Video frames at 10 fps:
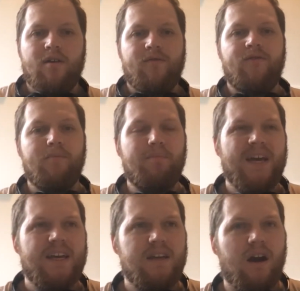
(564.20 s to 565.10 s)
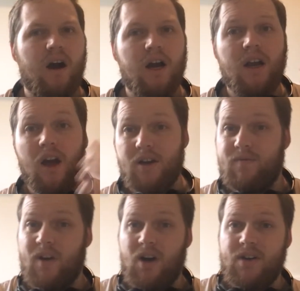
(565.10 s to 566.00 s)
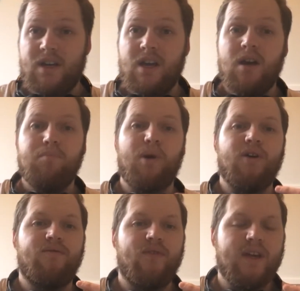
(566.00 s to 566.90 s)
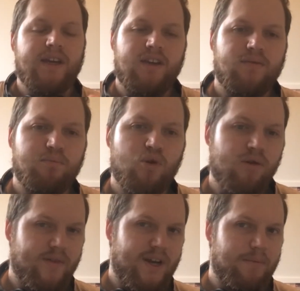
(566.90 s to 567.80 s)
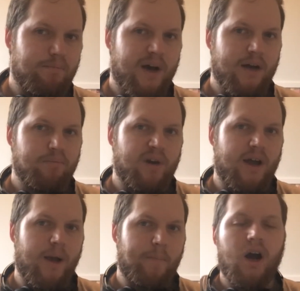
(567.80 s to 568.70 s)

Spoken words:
For me, I like Vardy, but I think he's more of an impact player.